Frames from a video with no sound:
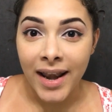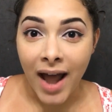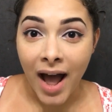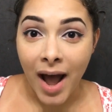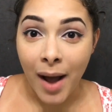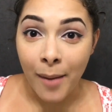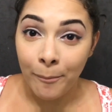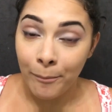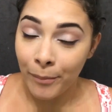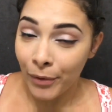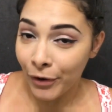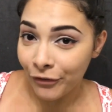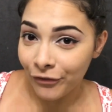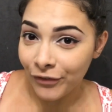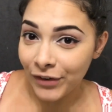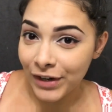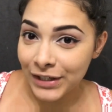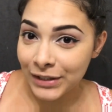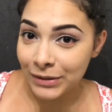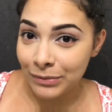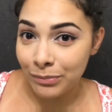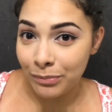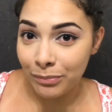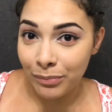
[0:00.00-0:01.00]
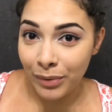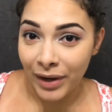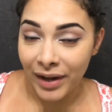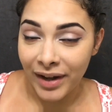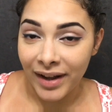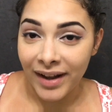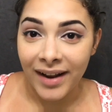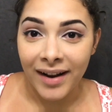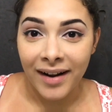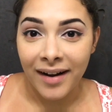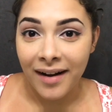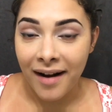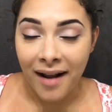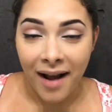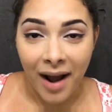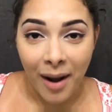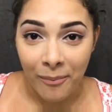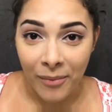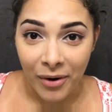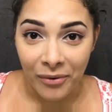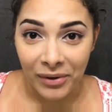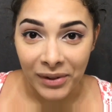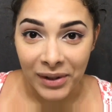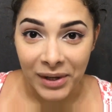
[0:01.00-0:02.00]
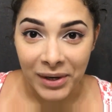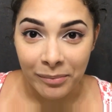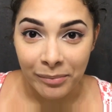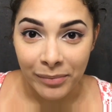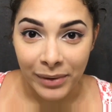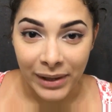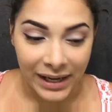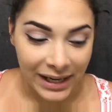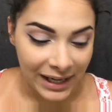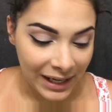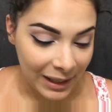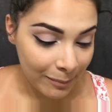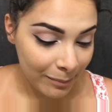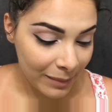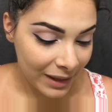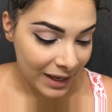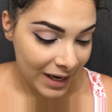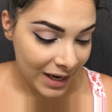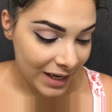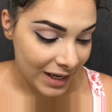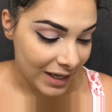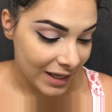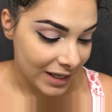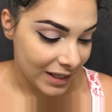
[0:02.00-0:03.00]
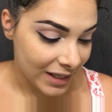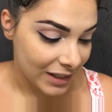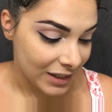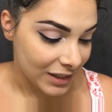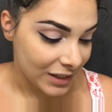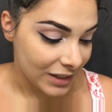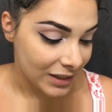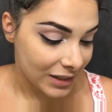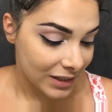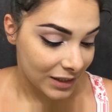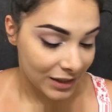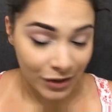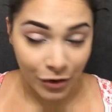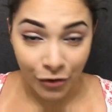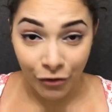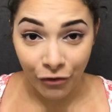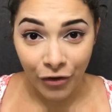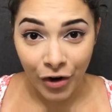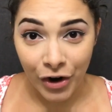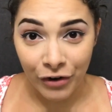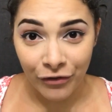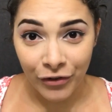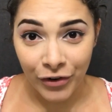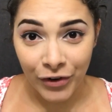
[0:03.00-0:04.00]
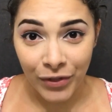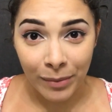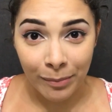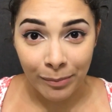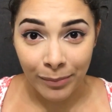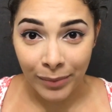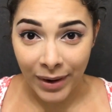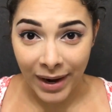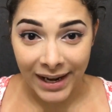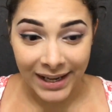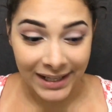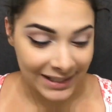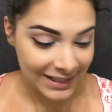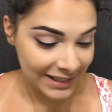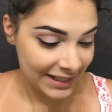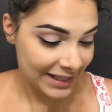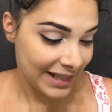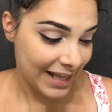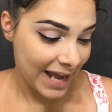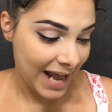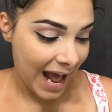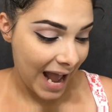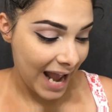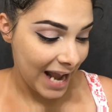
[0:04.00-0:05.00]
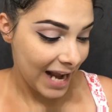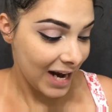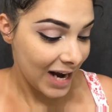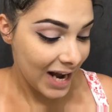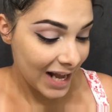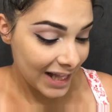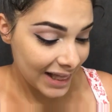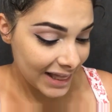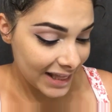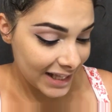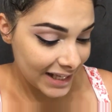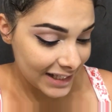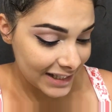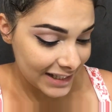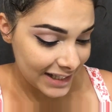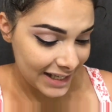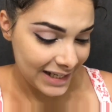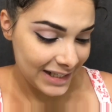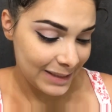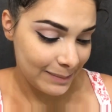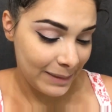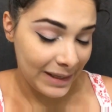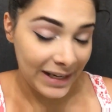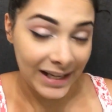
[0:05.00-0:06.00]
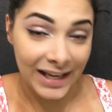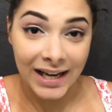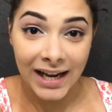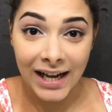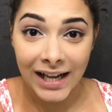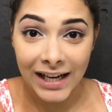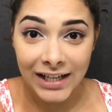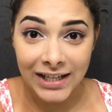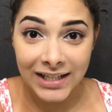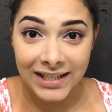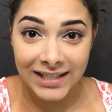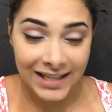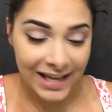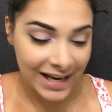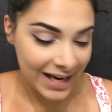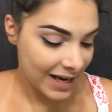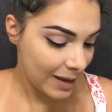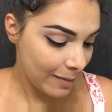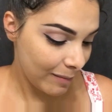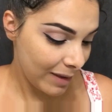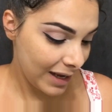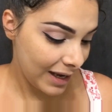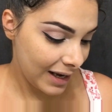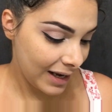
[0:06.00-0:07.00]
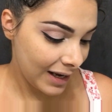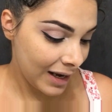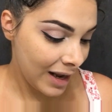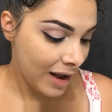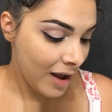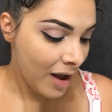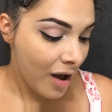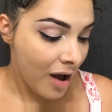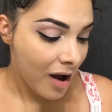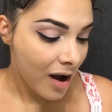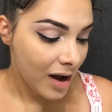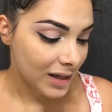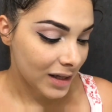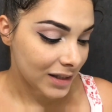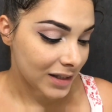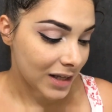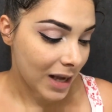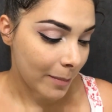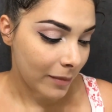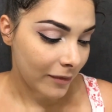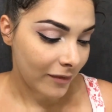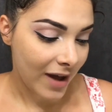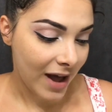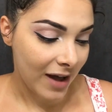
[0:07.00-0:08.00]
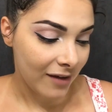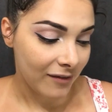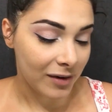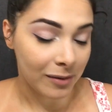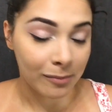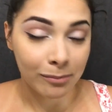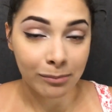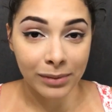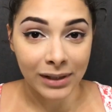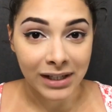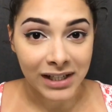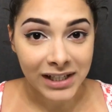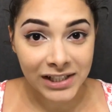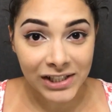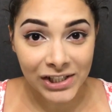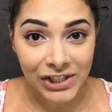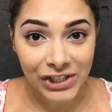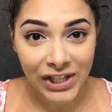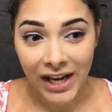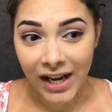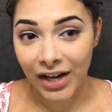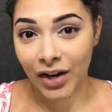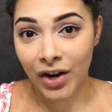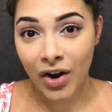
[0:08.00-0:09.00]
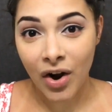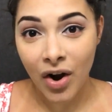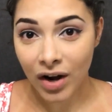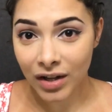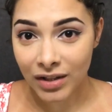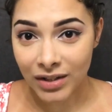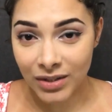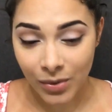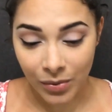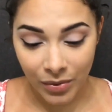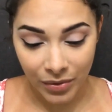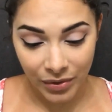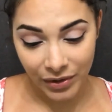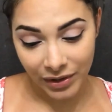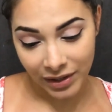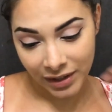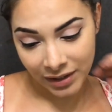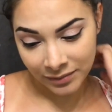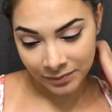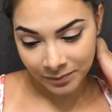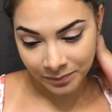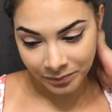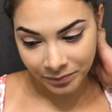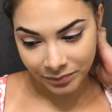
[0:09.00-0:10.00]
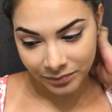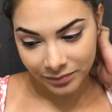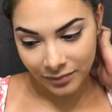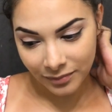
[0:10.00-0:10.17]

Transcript: Not perfect, but I'm not really complaining because so far for the price that I got this and as many colors that come in, on top of having blush and contouring,